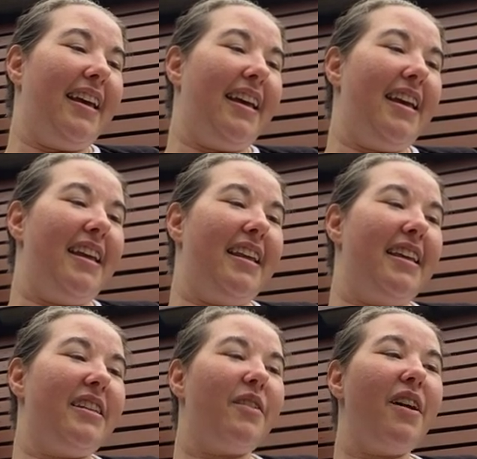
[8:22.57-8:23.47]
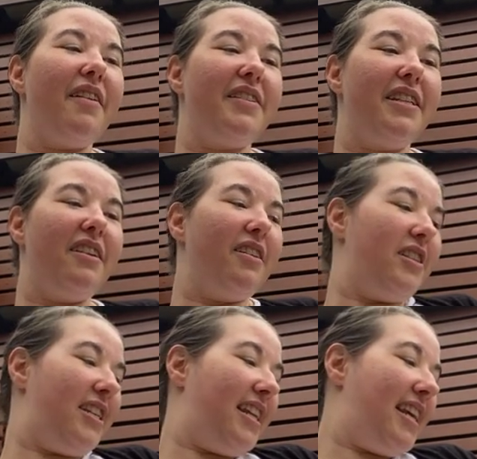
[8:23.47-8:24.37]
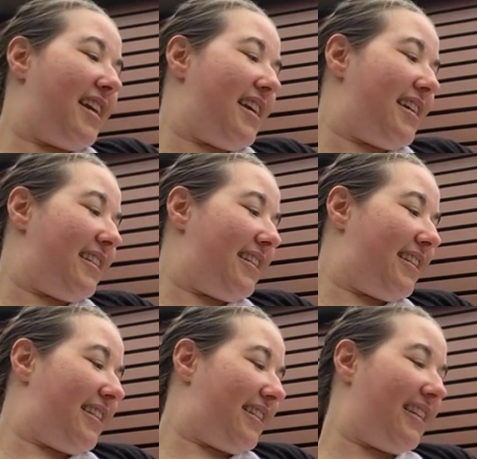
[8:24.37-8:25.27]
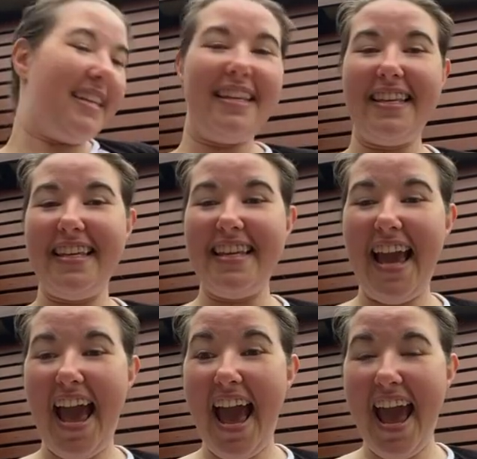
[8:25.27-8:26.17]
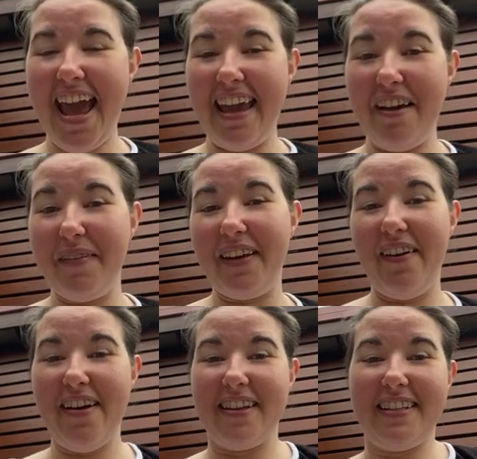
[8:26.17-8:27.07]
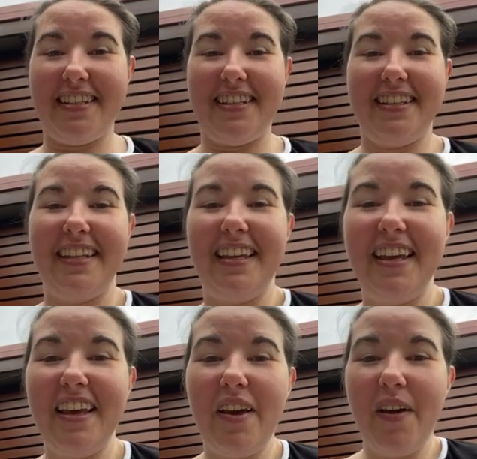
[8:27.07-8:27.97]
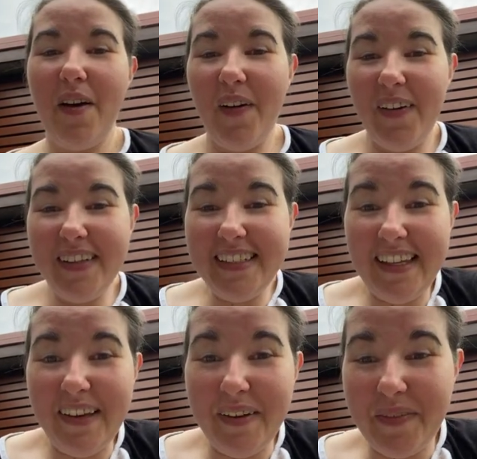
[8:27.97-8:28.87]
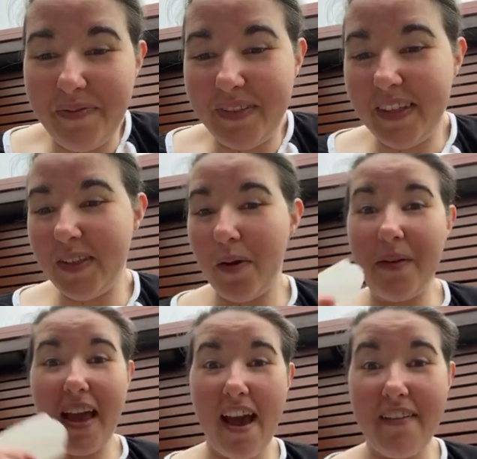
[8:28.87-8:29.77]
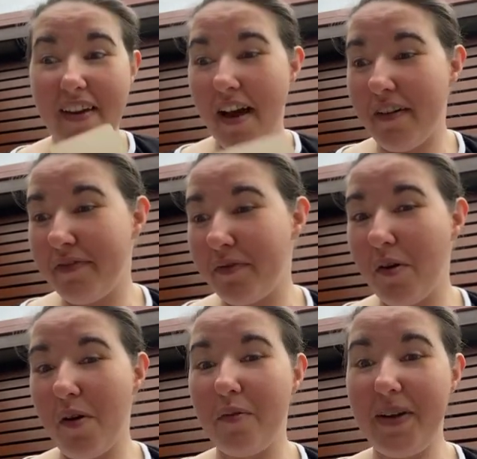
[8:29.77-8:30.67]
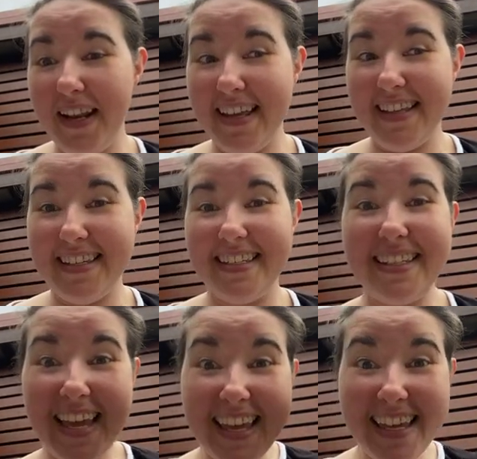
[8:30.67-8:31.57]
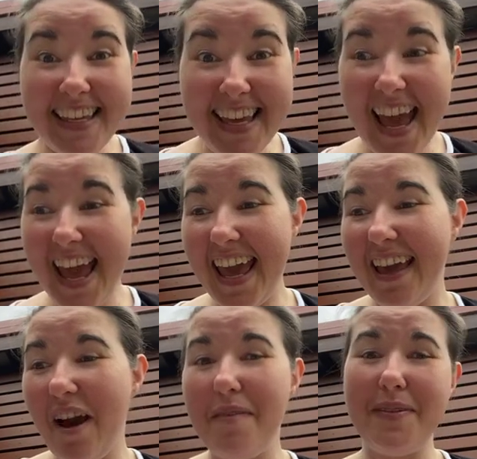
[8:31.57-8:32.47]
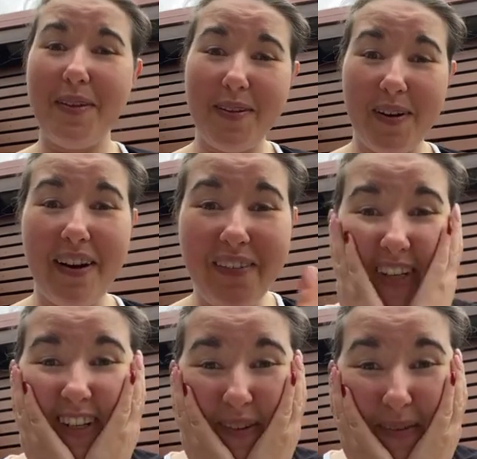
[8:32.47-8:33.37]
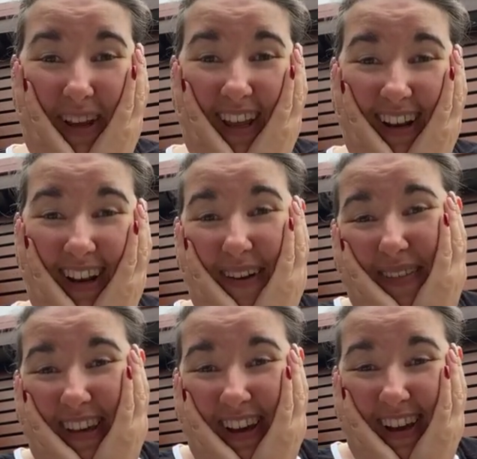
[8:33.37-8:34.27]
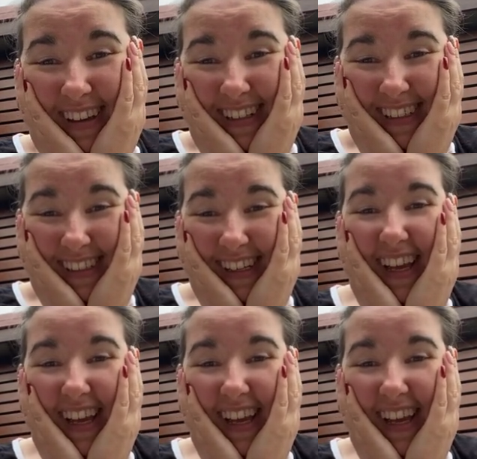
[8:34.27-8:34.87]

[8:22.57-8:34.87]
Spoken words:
It is Crafty Girl Genius. Yay! Oh my gosh. Awesome. So we have our four winners. Yay. I'm so sorry if you didn't win. Oh my gosh.